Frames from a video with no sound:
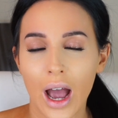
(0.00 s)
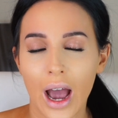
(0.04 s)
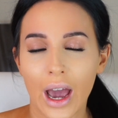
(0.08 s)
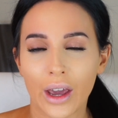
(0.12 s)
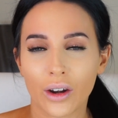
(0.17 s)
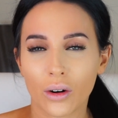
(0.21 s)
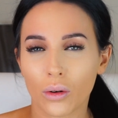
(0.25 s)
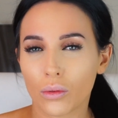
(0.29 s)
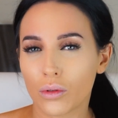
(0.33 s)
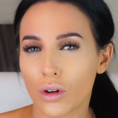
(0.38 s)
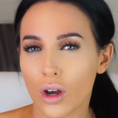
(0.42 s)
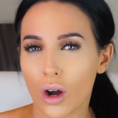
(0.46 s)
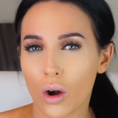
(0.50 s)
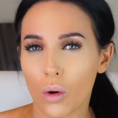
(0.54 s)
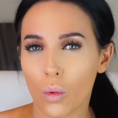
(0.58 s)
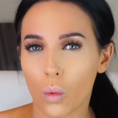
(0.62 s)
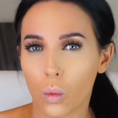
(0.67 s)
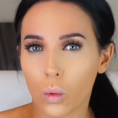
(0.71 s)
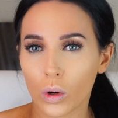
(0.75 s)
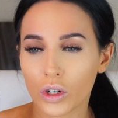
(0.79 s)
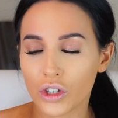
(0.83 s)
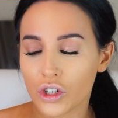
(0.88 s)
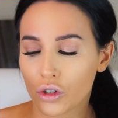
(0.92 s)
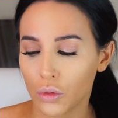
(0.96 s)
I don't know
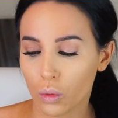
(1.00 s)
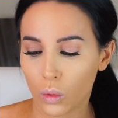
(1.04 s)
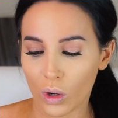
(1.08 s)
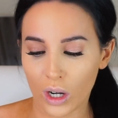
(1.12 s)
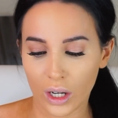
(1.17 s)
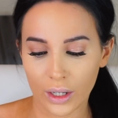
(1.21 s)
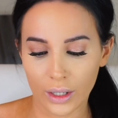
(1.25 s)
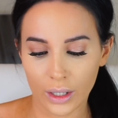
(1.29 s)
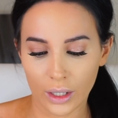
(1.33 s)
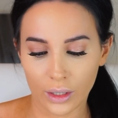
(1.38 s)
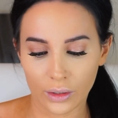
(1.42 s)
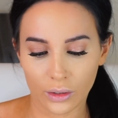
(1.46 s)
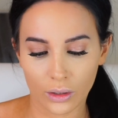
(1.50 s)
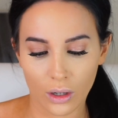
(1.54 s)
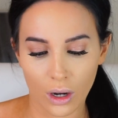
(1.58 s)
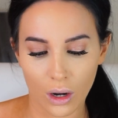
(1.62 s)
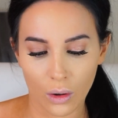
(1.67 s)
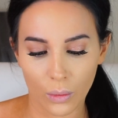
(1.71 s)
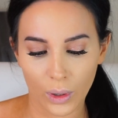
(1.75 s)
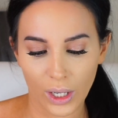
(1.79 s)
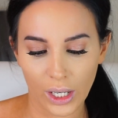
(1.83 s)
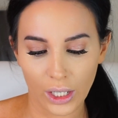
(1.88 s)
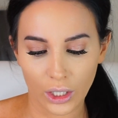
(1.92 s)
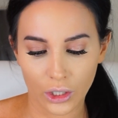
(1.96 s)
which one is
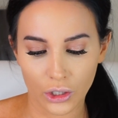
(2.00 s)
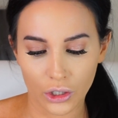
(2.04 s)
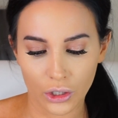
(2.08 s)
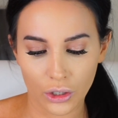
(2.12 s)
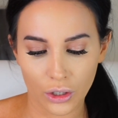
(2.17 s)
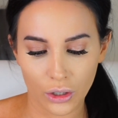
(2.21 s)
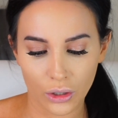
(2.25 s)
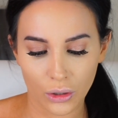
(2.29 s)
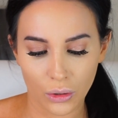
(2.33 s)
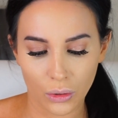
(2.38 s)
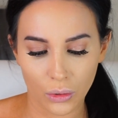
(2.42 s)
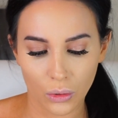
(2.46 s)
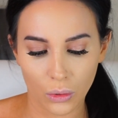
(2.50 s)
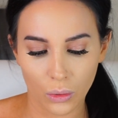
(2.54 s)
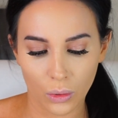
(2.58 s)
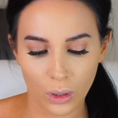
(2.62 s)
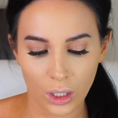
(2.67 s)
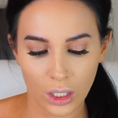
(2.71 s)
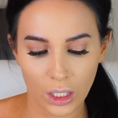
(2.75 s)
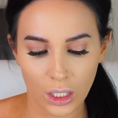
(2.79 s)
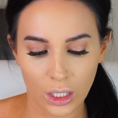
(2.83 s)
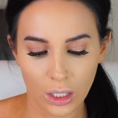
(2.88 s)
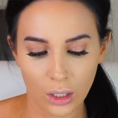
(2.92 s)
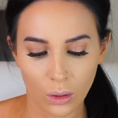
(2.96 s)
going
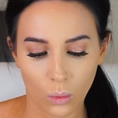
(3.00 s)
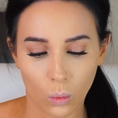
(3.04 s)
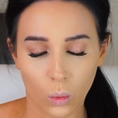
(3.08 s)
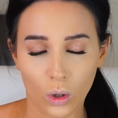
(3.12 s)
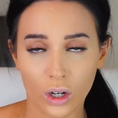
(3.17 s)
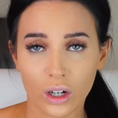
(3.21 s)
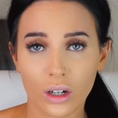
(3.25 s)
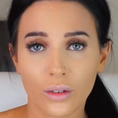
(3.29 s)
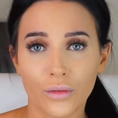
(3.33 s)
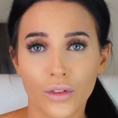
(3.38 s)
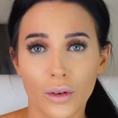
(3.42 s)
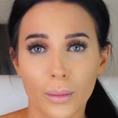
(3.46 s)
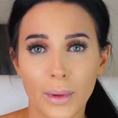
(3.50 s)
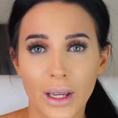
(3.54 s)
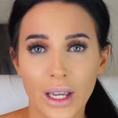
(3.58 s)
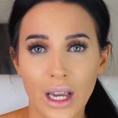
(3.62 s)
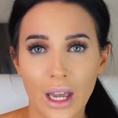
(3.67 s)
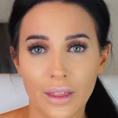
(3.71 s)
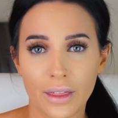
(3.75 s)
to work for me.